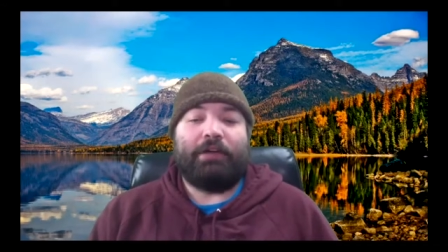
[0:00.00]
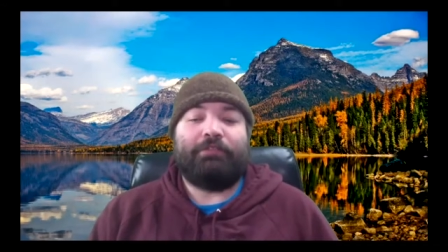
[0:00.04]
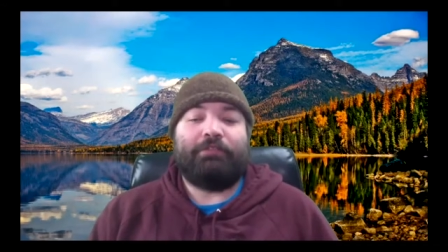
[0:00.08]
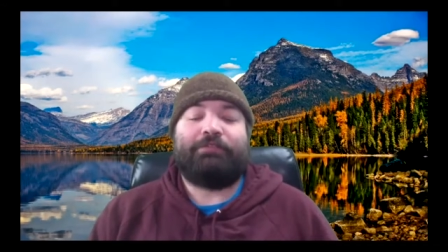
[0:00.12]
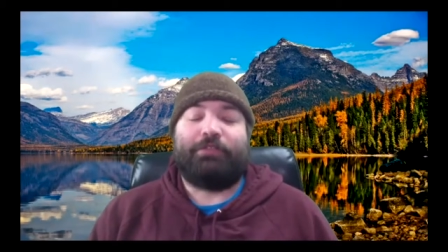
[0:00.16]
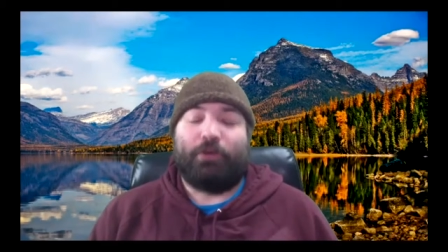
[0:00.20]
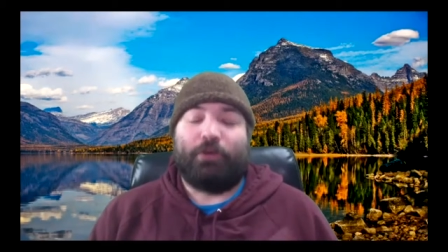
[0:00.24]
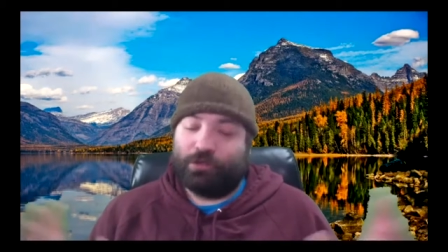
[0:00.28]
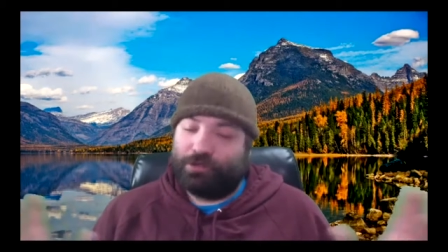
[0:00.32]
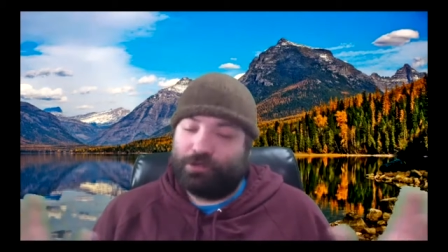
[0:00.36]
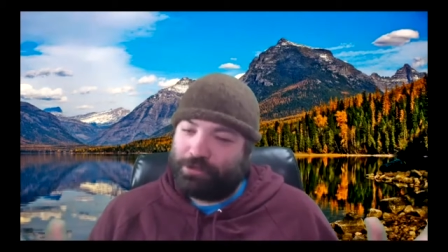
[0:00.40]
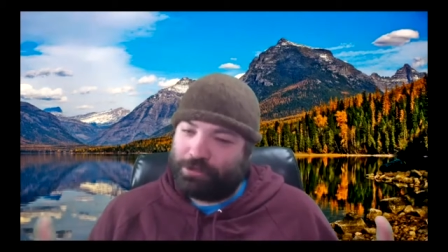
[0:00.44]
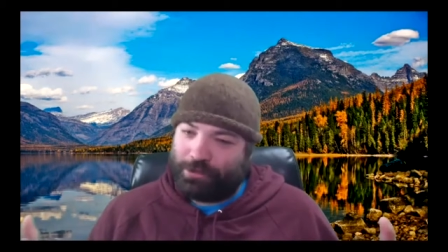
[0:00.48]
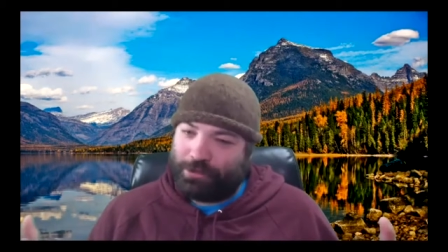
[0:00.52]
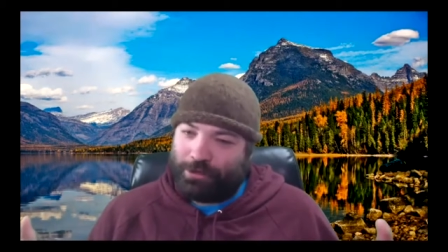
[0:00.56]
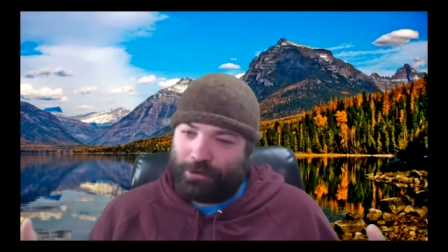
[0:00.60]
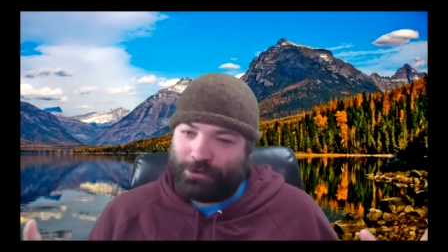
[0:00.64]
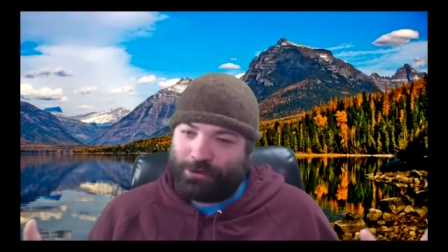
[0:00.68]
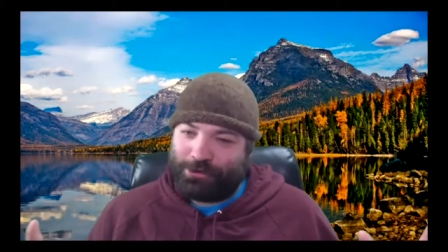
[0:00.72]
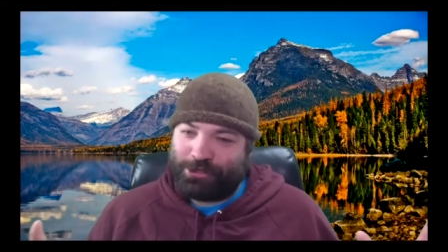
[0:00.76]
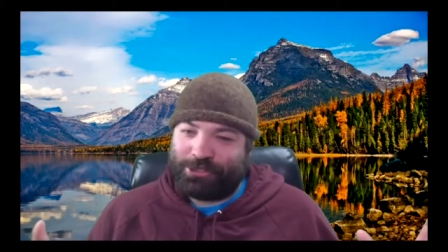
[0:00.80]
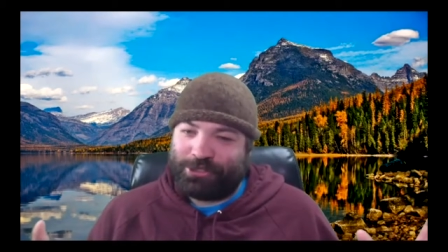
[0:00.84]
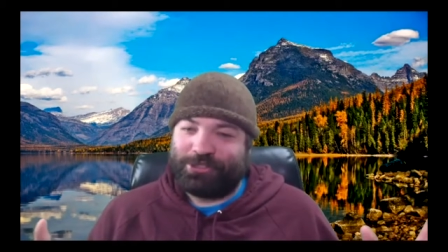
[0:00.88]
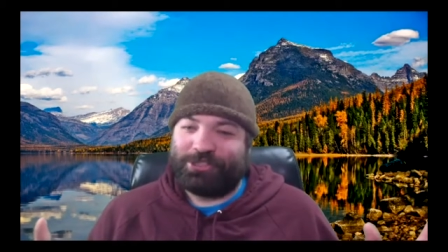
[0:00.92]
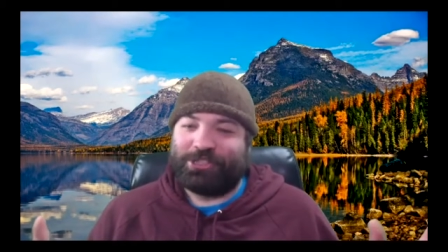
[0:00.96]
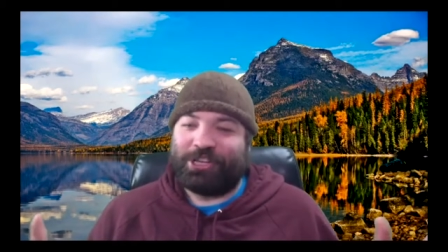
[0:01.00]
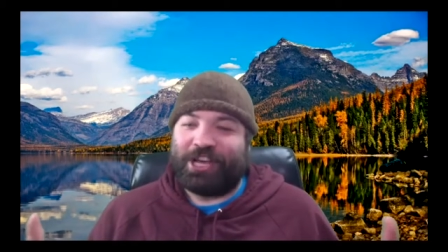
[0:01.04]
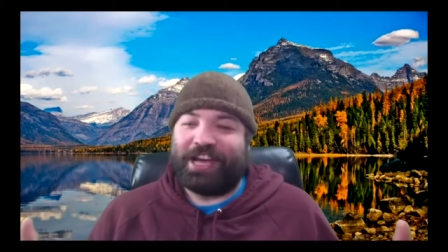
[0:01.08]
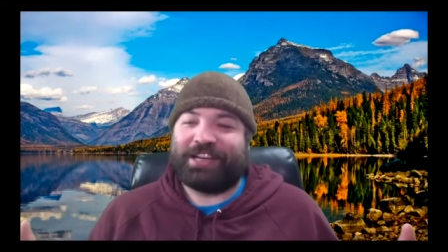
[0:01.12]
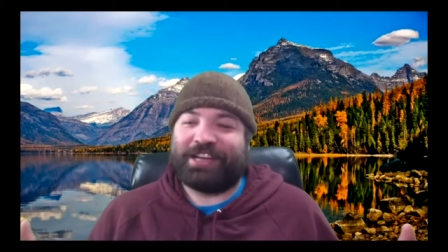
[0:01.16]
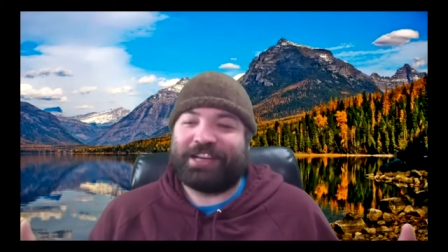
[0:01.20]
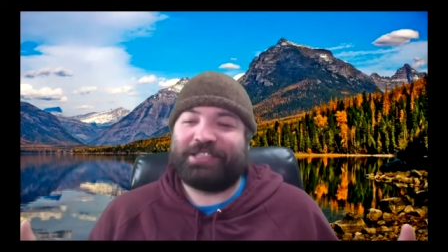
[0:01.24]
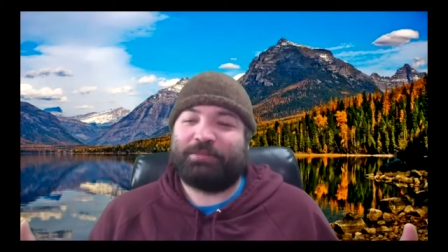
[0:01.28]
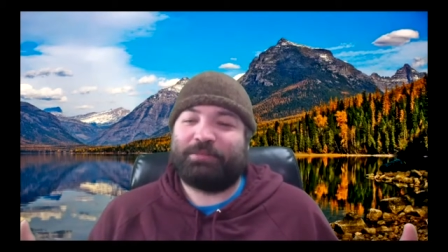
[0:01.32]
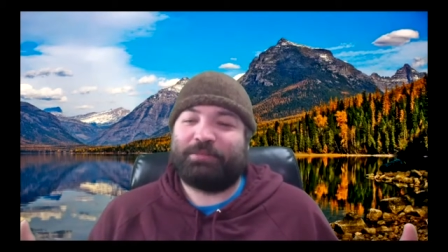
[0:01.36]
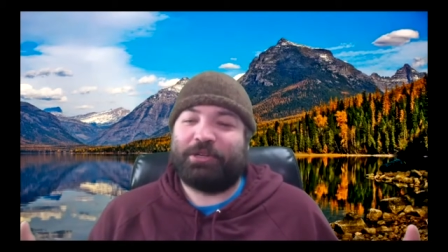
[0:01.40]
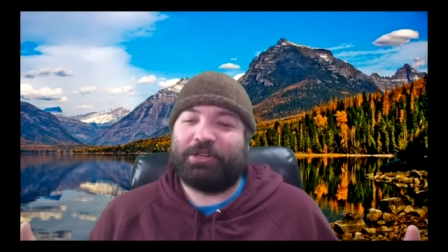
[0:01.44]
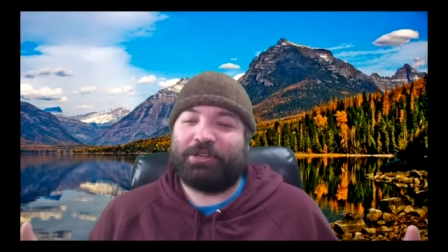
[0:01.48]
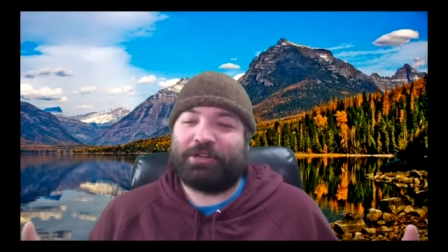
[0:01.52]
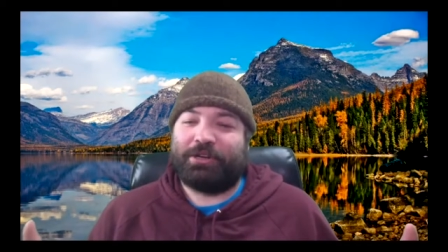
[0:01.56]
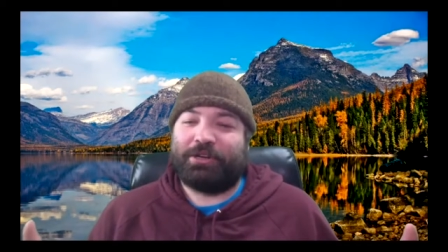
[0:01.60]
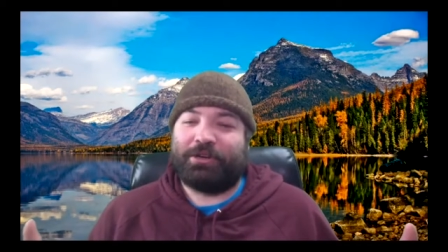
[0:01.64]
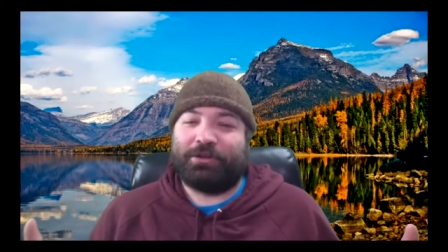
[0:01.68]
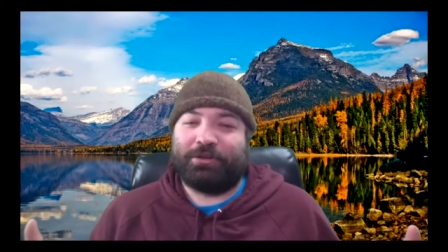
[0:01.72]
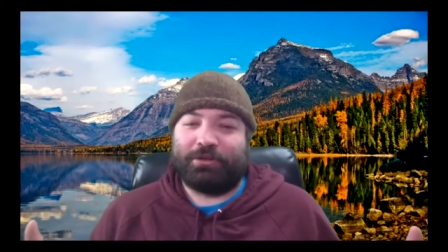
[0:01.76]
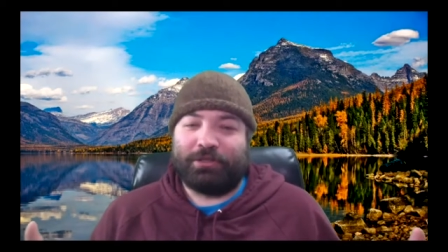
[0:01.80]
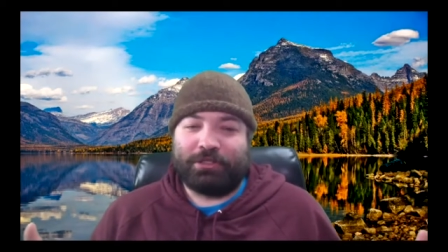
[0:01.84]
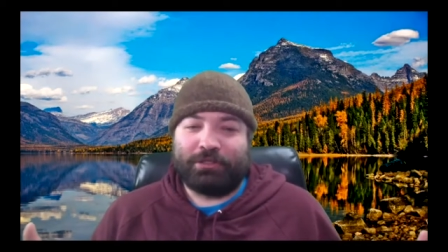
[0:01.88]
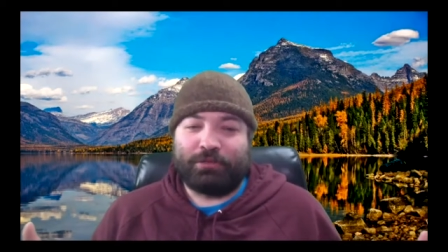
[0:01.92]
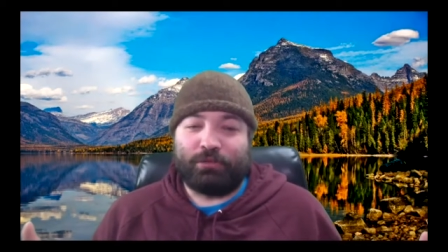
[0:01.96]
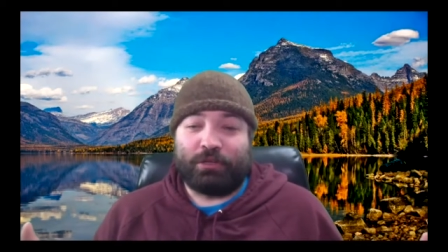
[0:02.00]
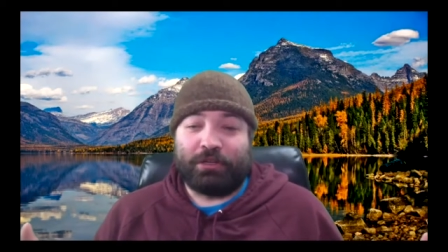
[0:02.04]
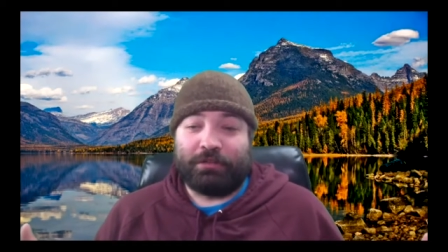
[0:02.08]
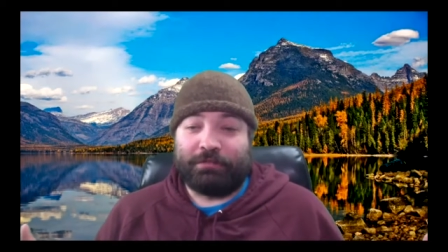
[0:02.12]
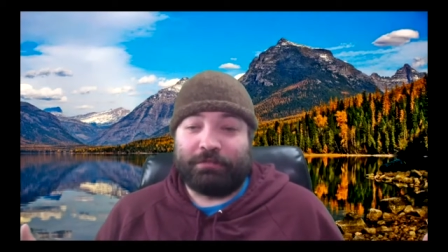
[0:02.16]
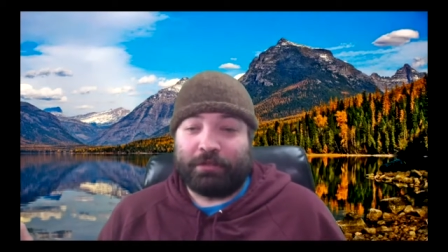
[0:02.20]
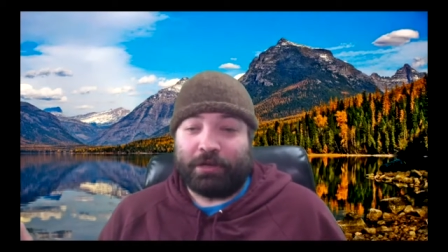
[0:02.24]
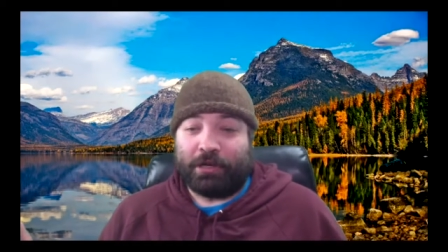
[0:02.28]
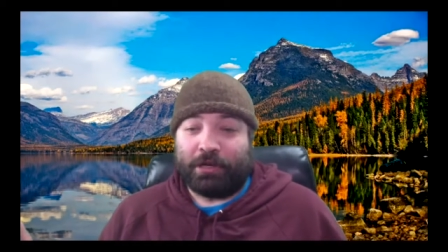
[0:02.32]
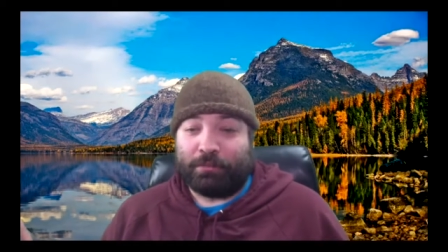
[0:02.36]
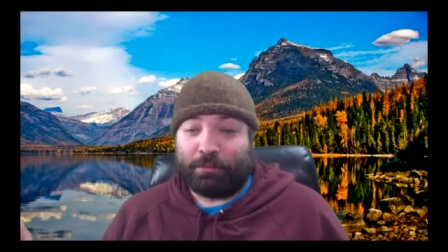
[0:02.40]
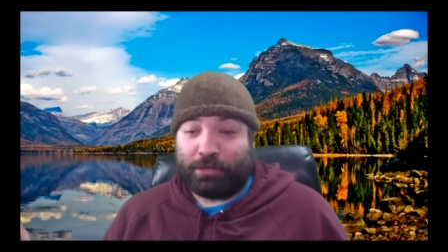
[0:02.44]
Full disclosure, Jack Spirko is one of our